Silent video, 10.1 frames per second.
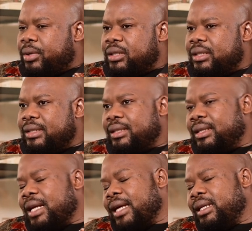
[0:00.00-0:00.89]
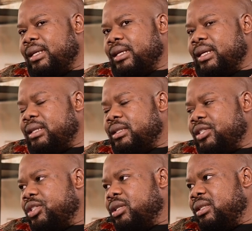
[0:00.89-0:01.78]
Print is declining and
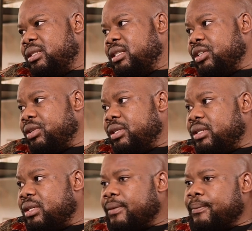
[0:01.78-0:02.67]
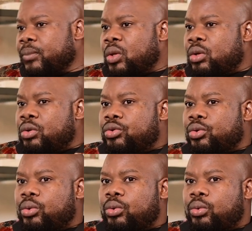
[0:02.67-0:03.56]
digital is increasing. Mm-hmm.
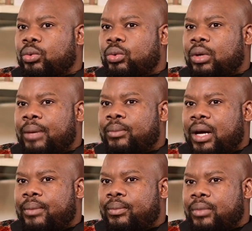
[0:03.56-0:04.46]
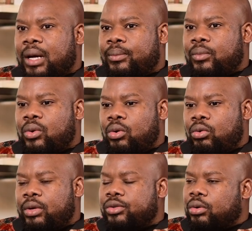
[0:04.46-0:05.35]
So I'm, I'm, I'm
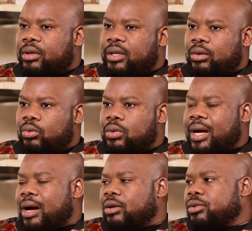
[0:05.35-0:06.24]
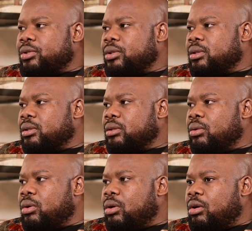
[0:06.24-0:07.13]
always on the lookout
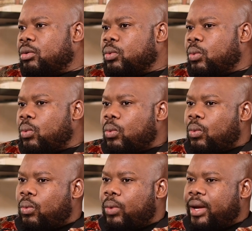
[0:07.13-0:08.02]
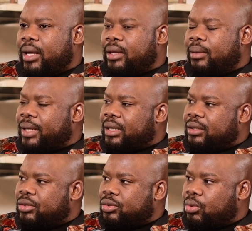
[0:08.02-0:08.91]
on where the
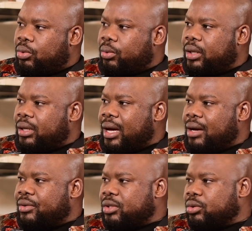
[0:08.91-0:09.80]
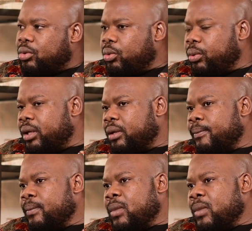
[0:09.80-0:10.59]
market is going, how is it going,